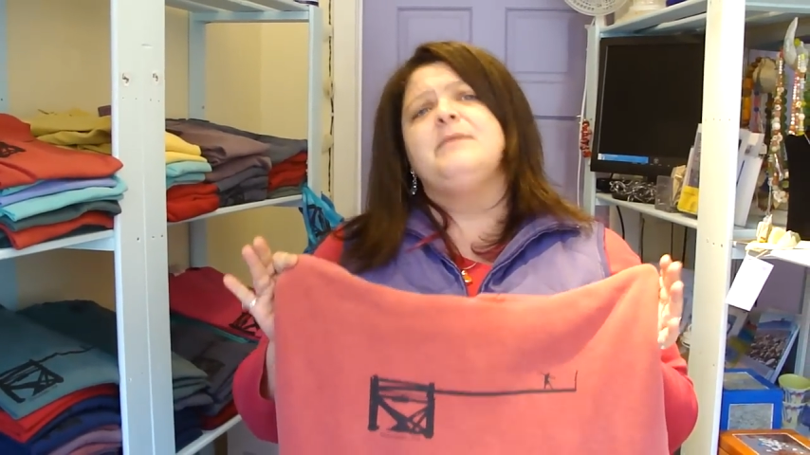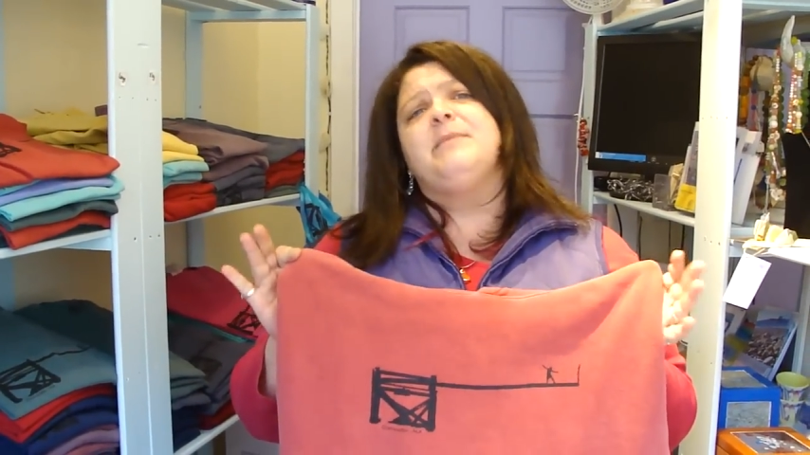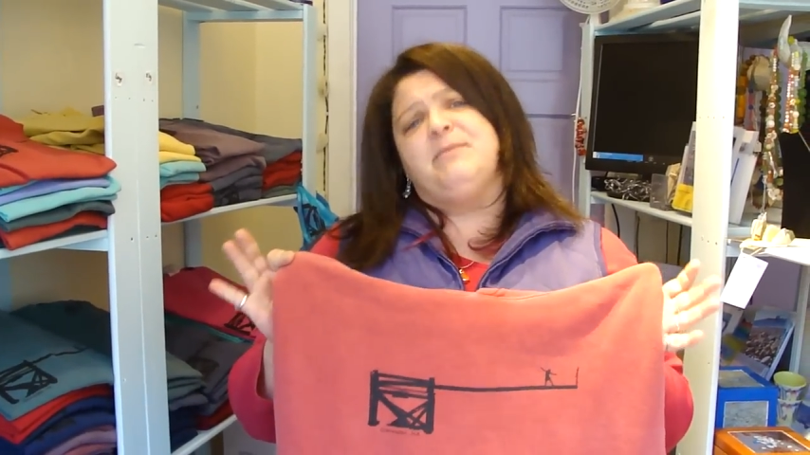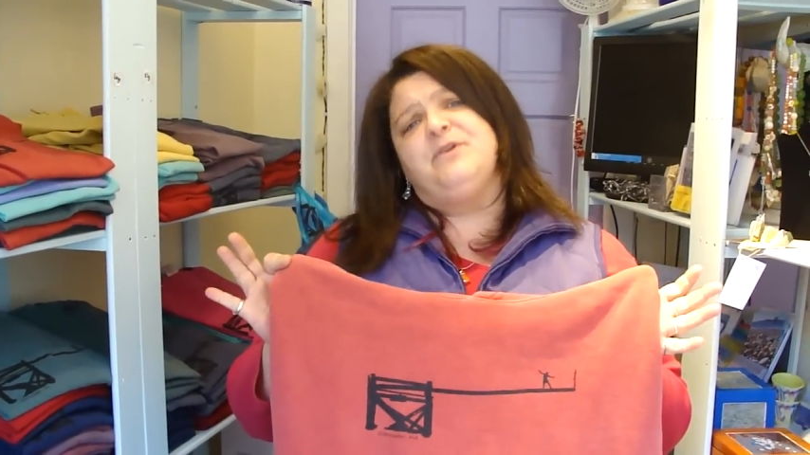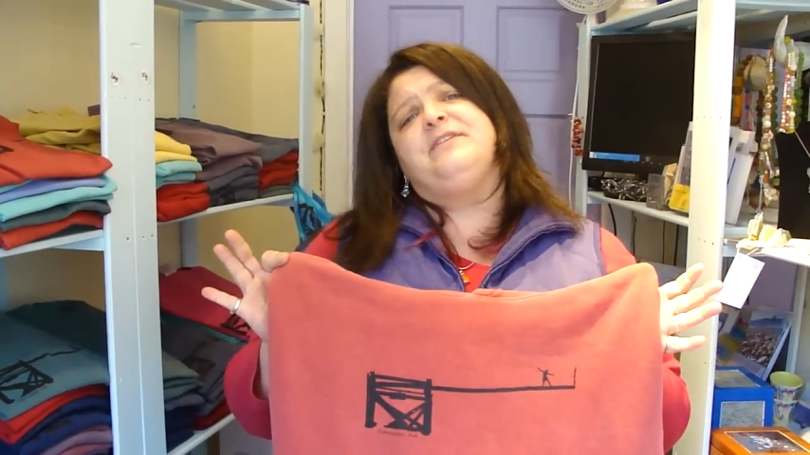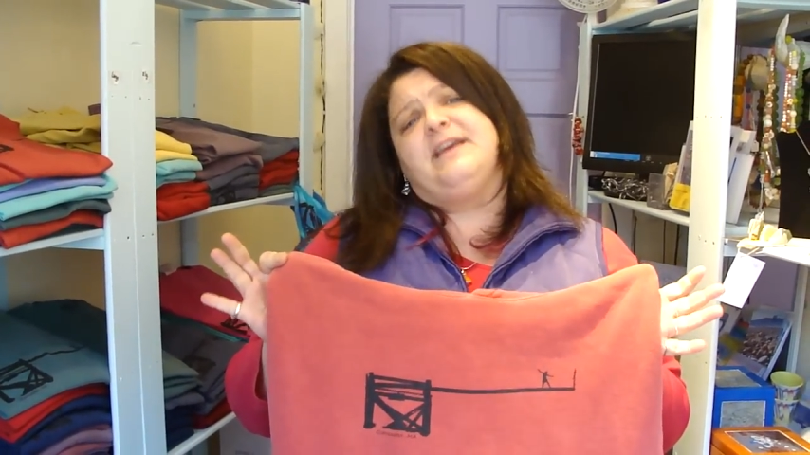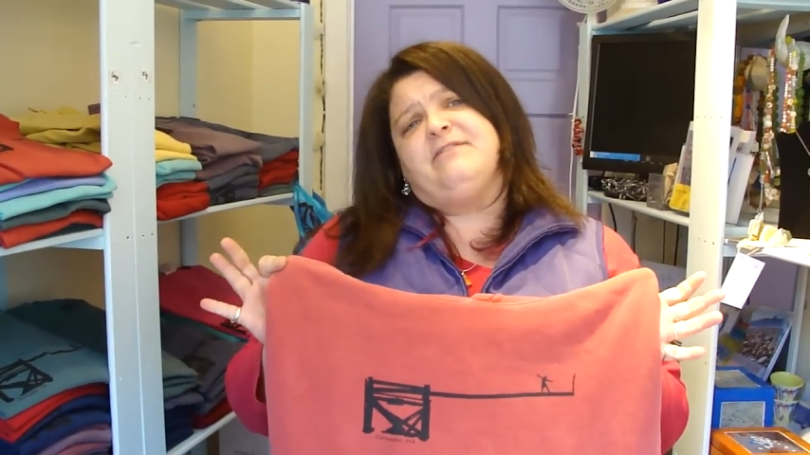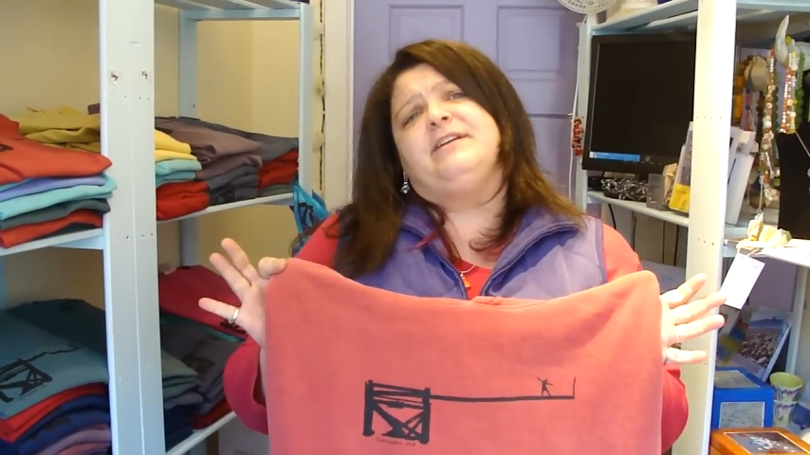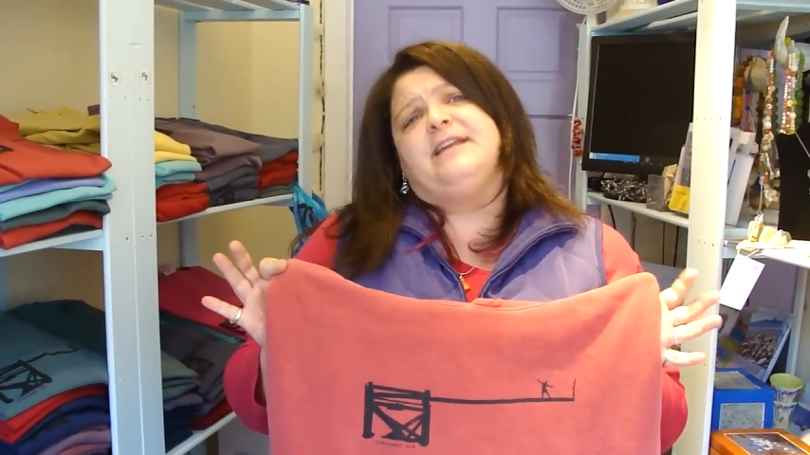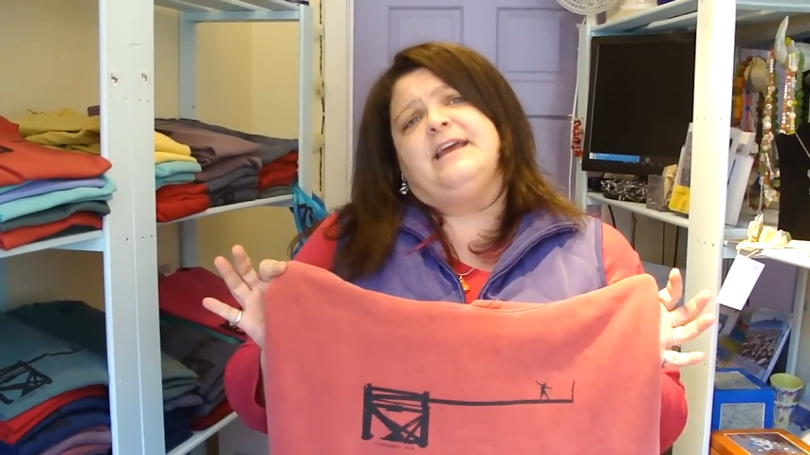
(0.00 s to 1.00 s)
but mostly
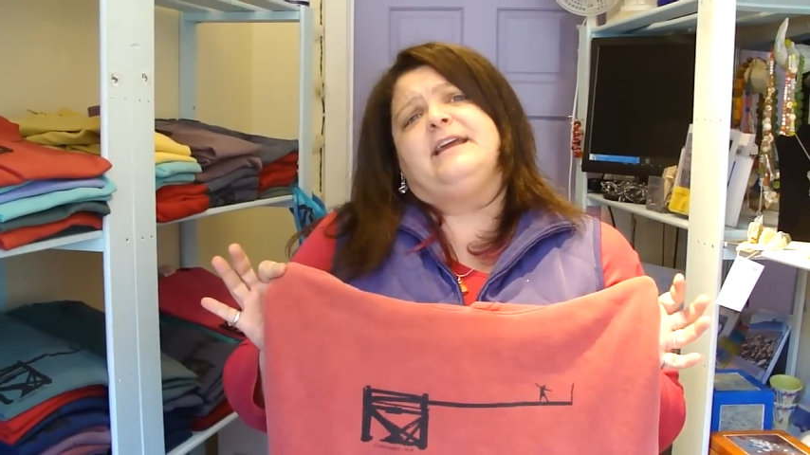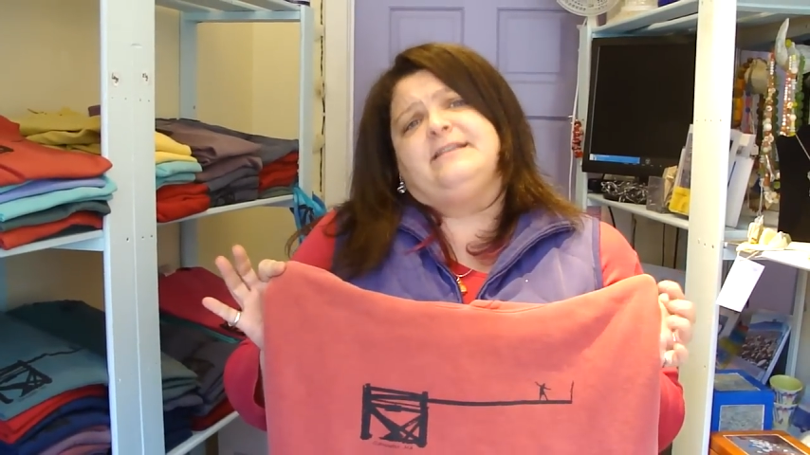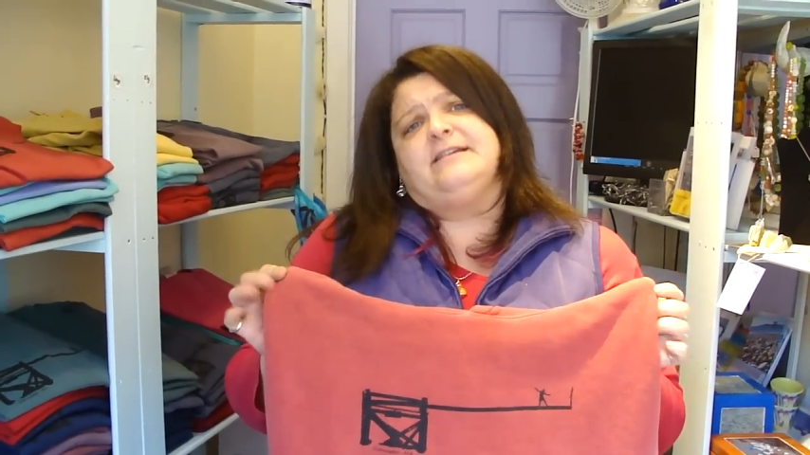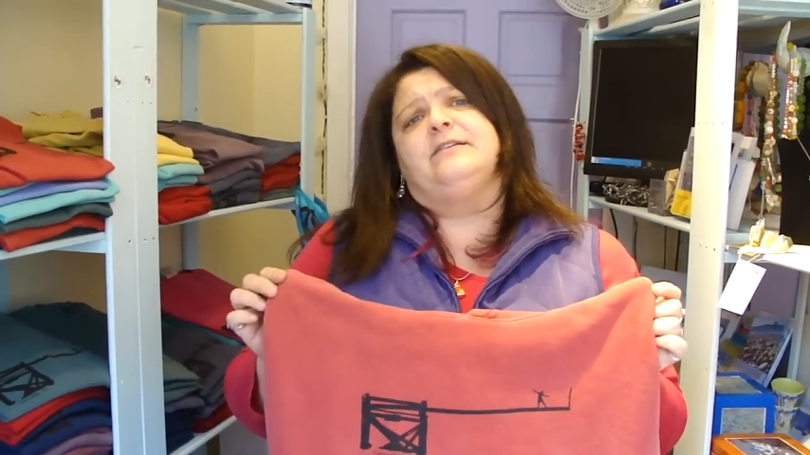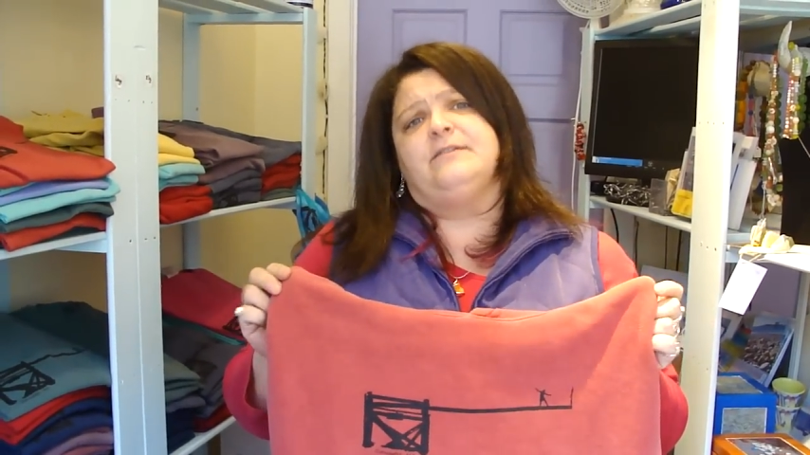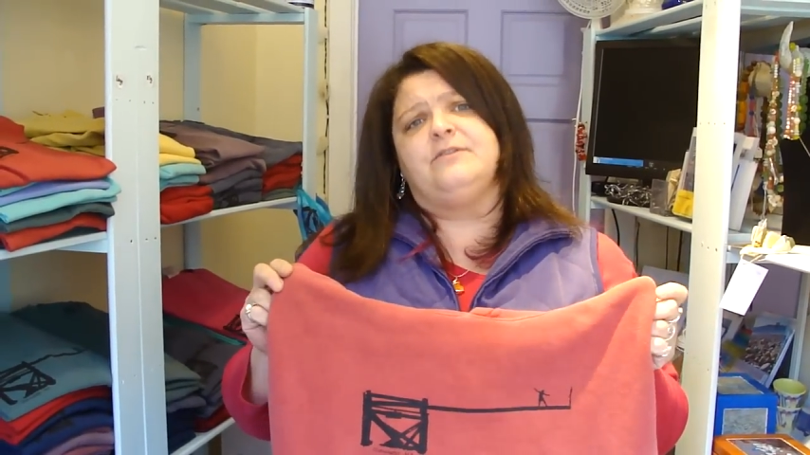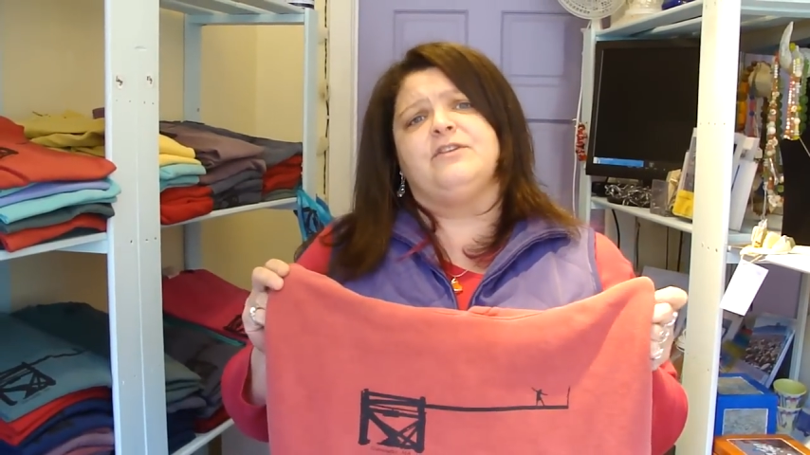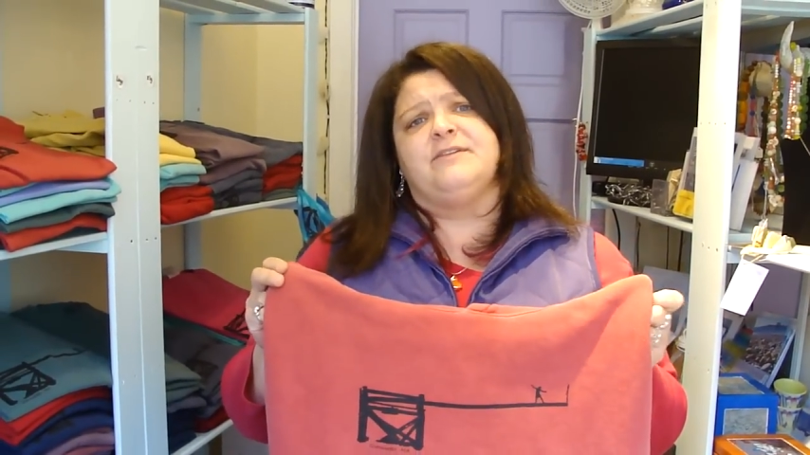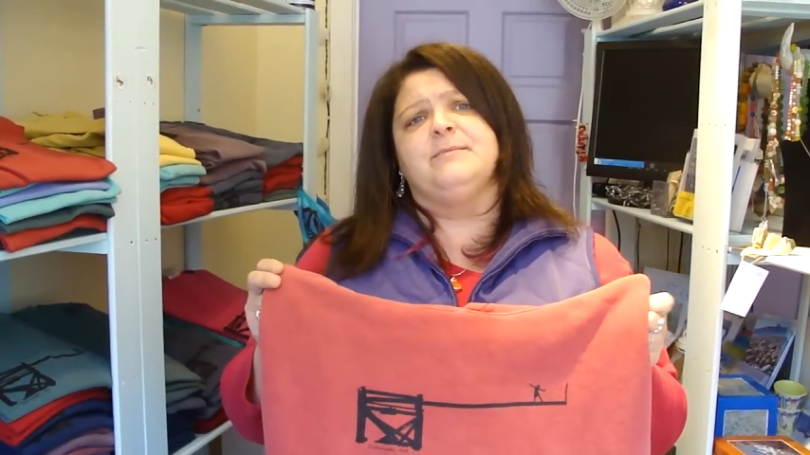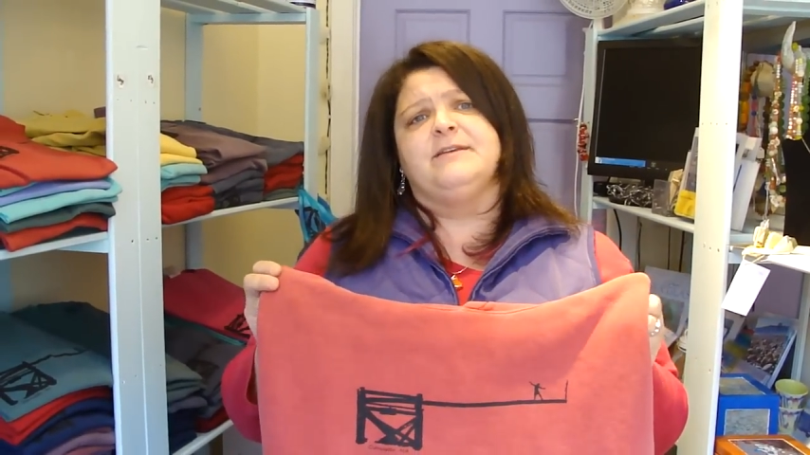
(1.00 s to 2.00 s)
every day until
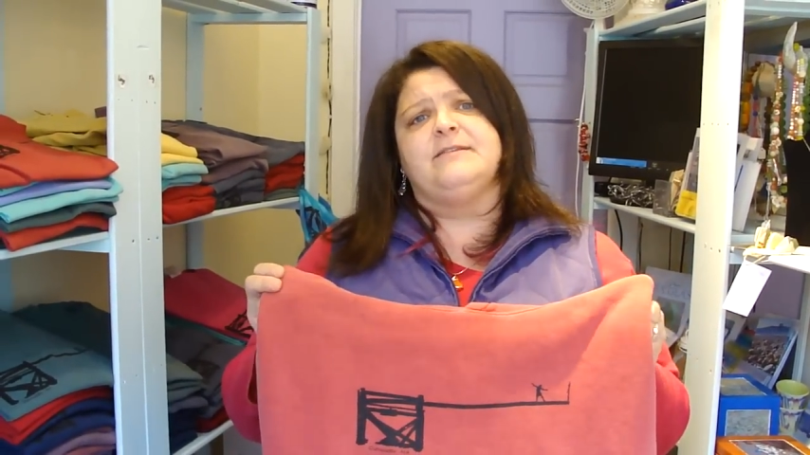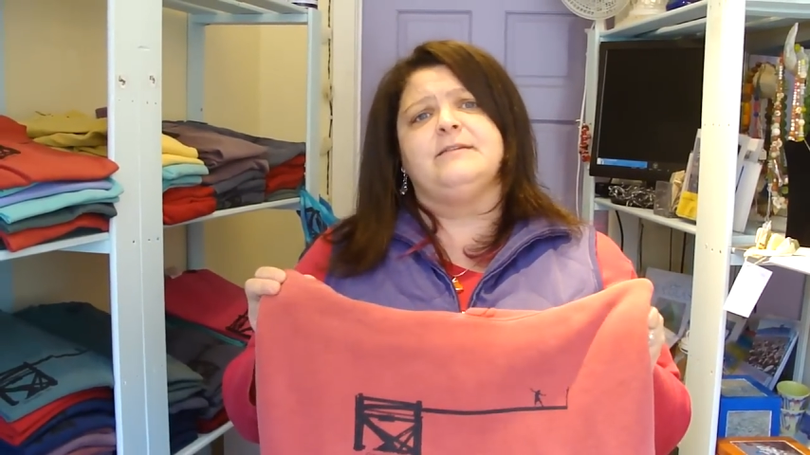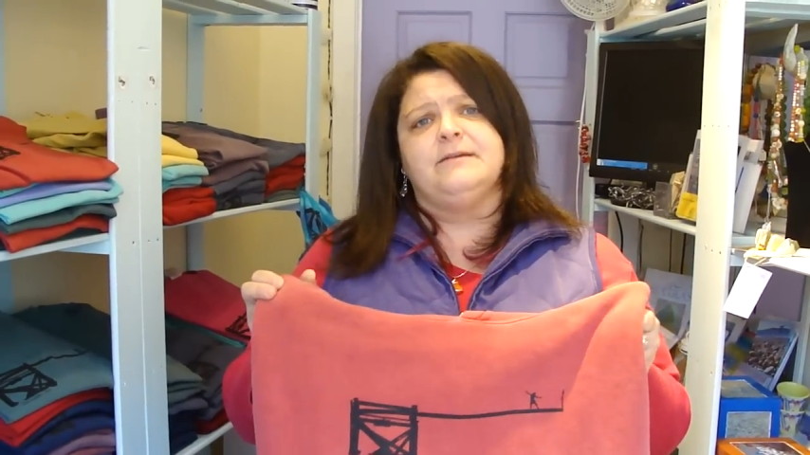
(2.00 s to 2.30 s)
Christmas.